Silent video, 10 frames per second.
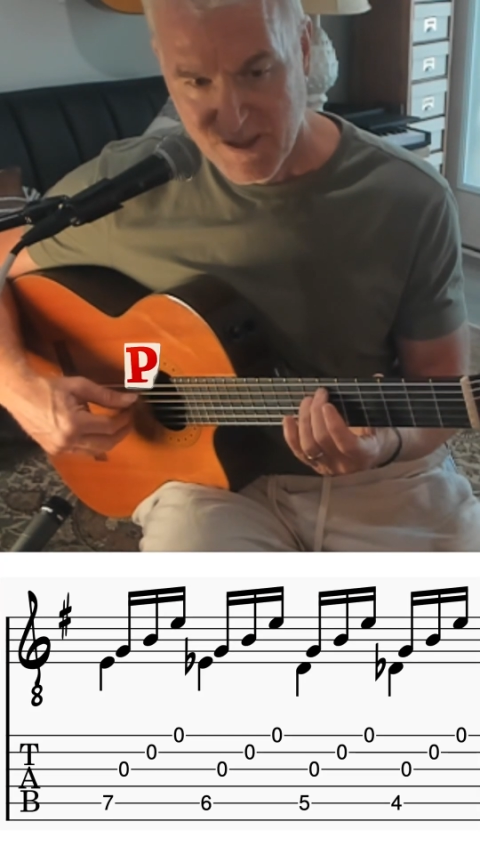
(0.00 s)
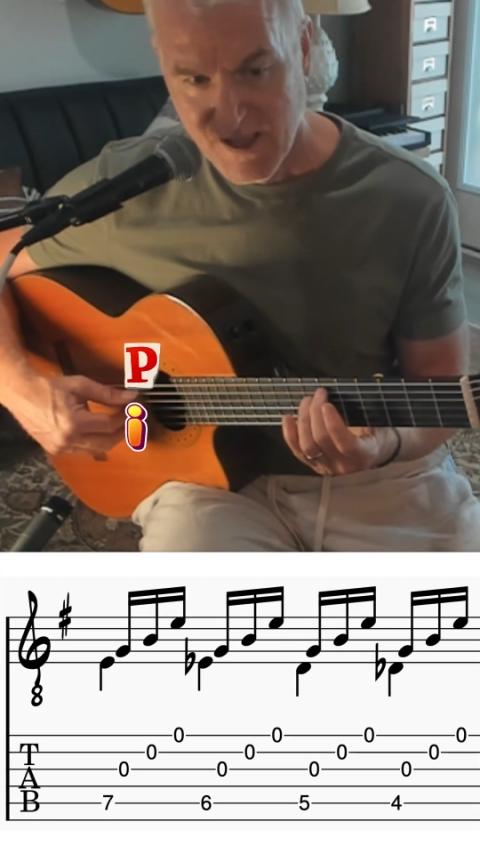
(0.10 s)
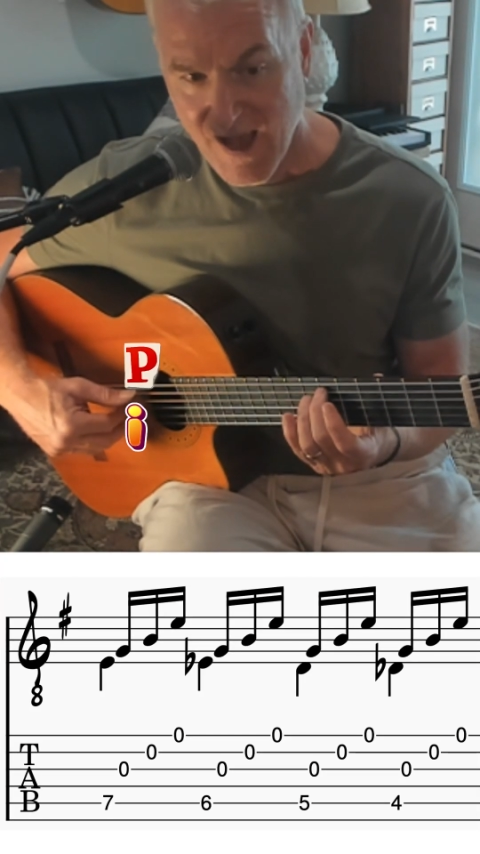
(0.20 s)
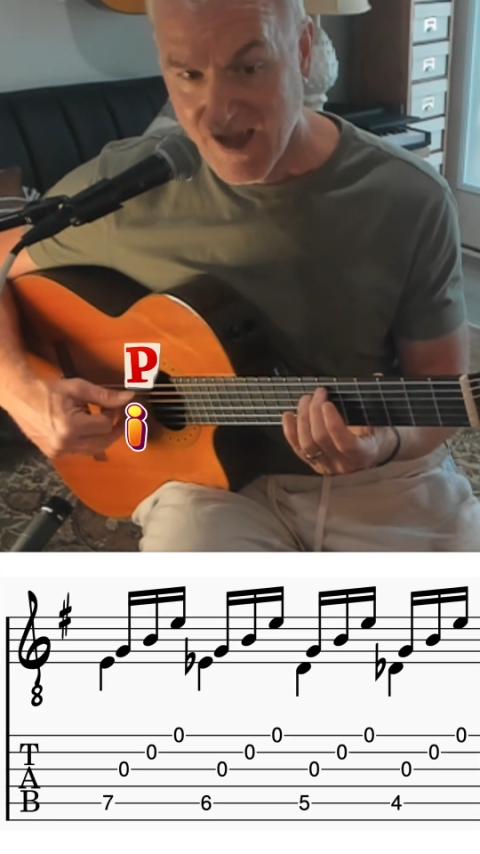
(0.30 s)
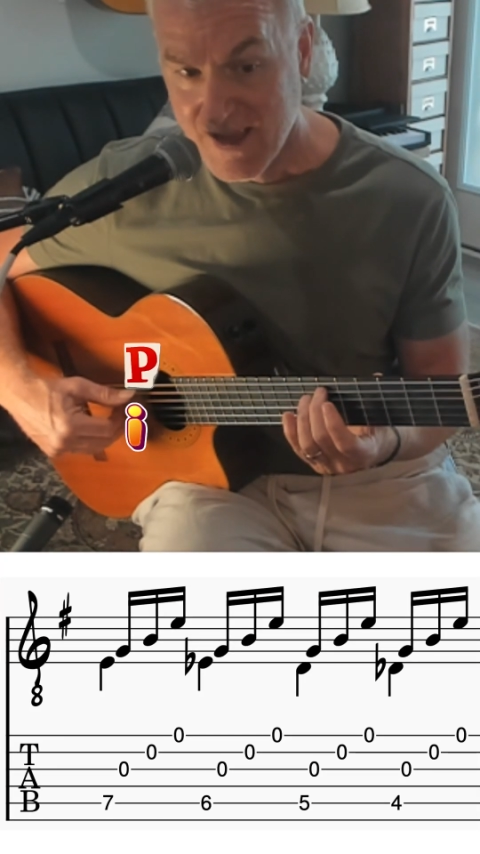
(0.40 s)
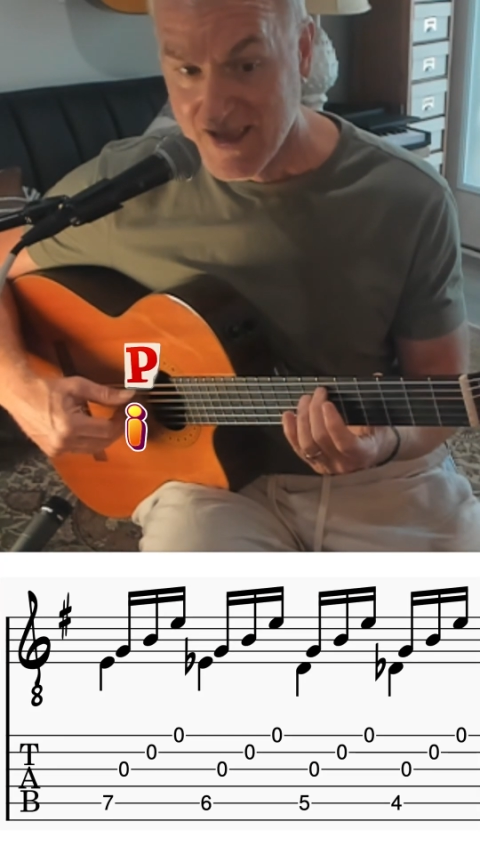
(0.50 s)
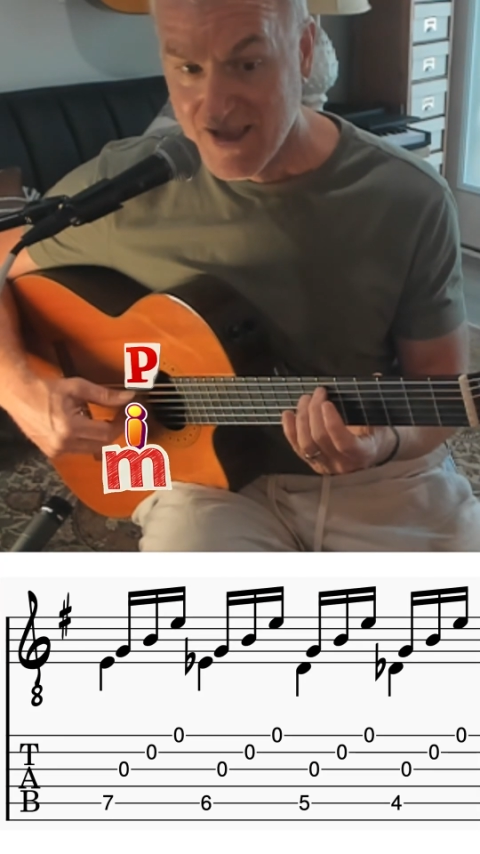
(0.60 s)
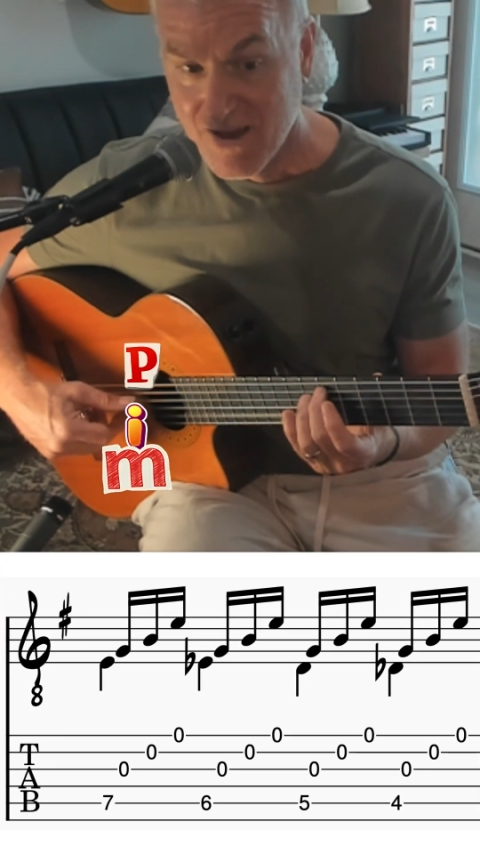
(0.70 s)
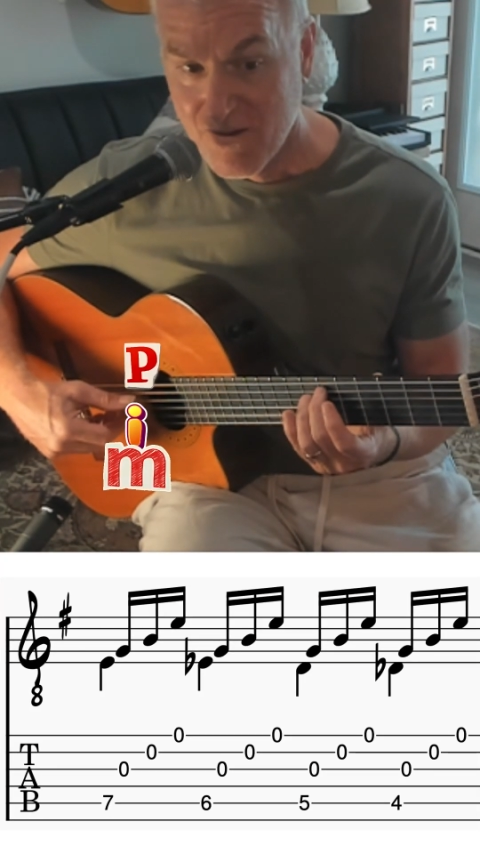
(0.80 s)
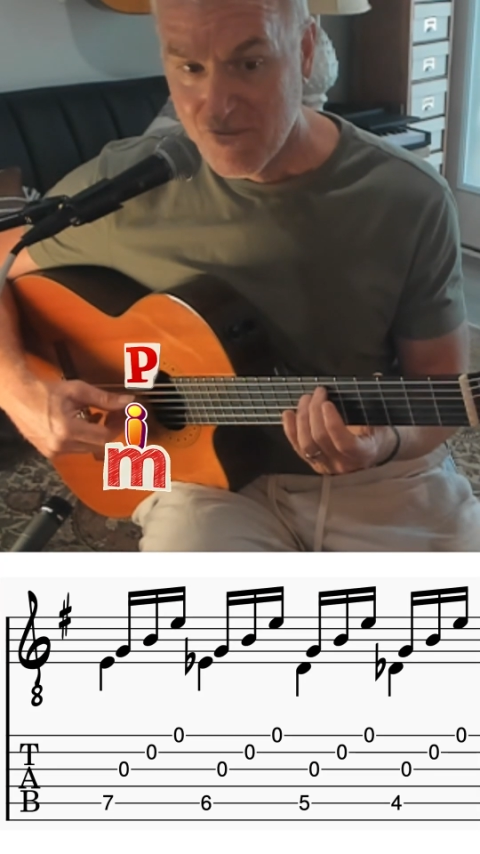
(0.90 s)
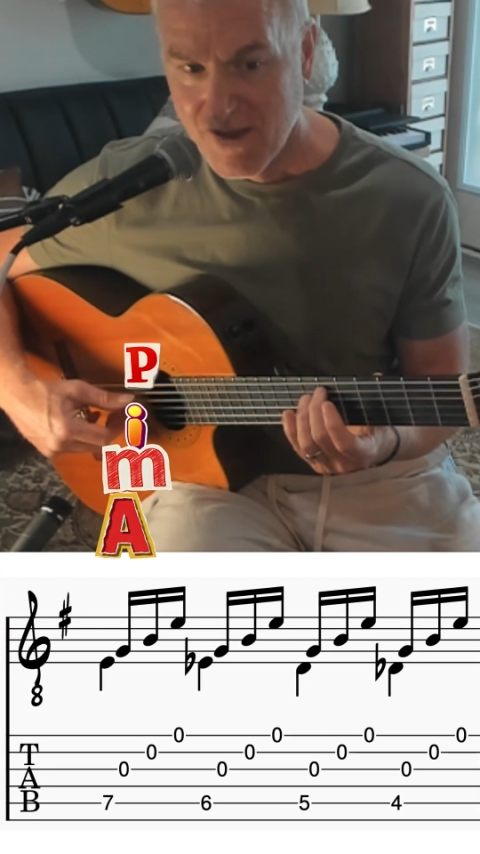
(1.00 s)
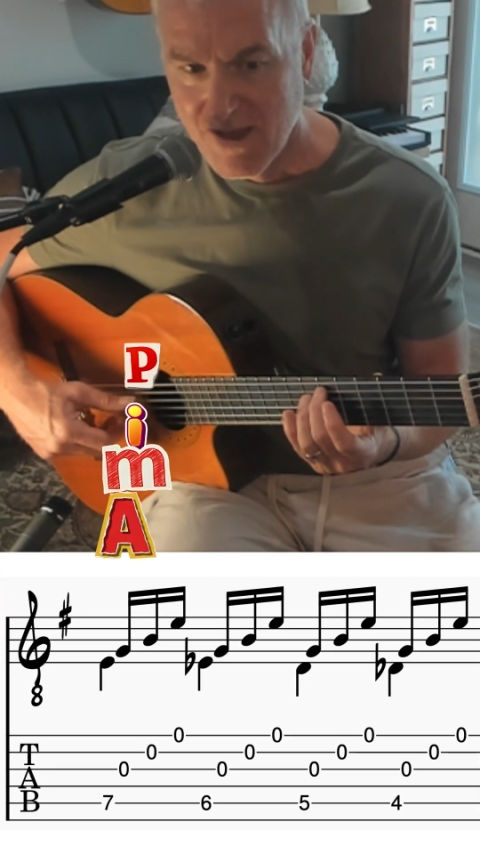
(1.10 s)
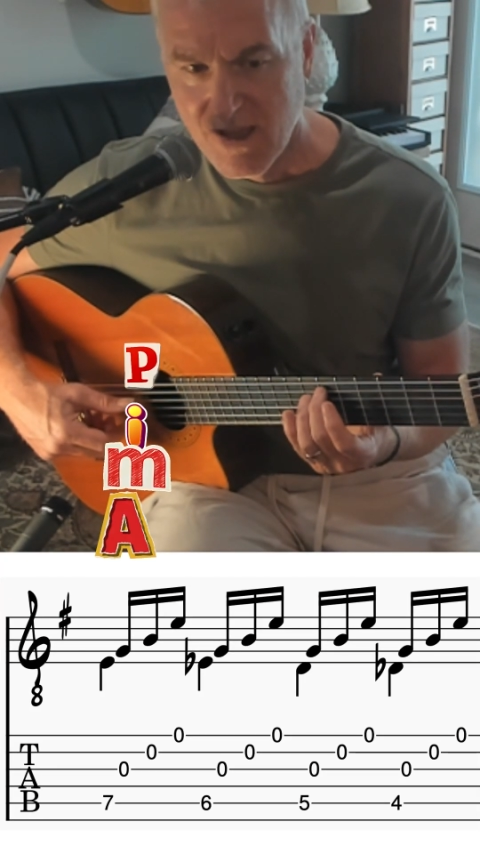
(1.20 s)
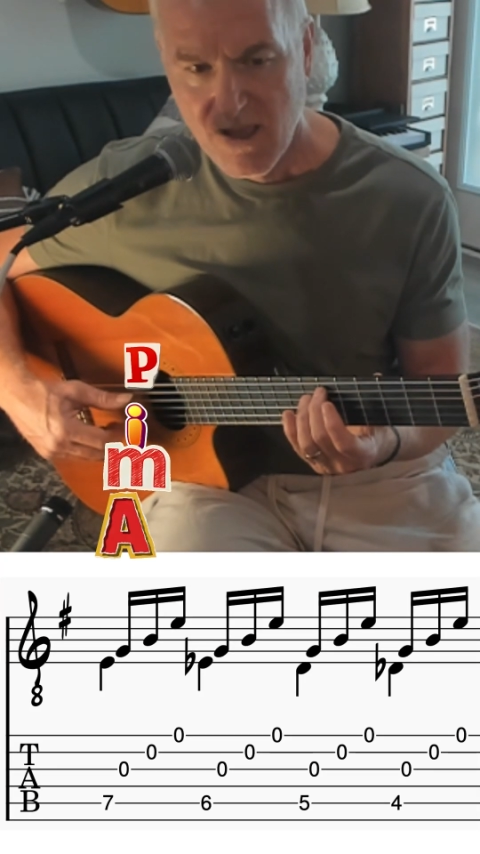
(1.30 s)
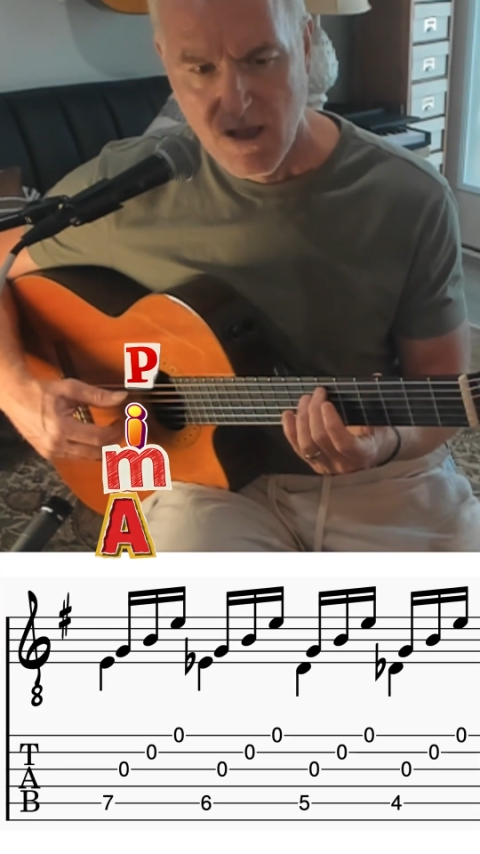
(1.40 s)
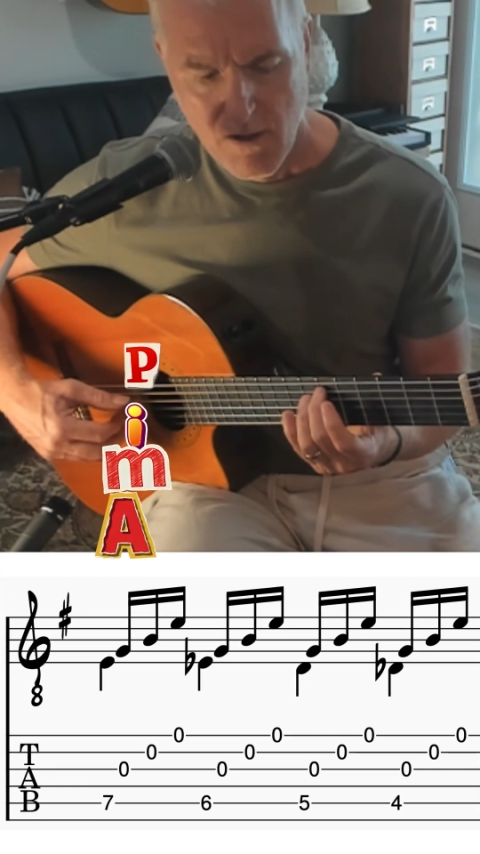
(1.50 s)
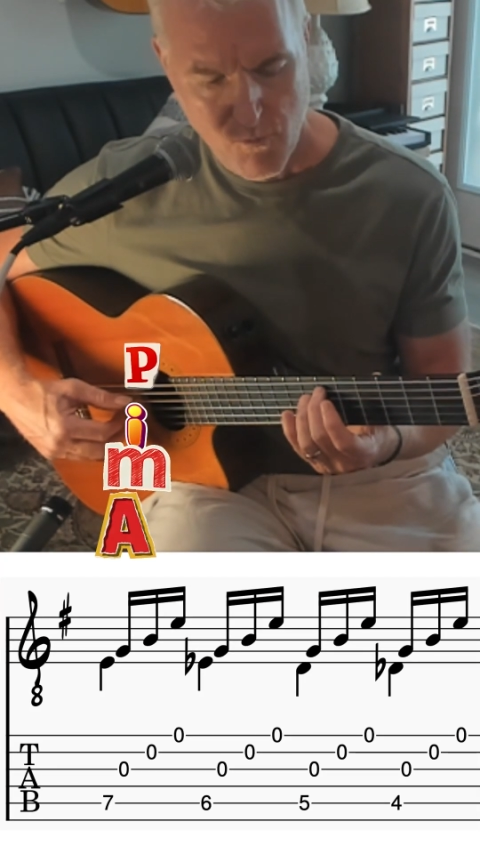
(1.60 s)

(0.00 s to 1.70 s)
P-I-M-A,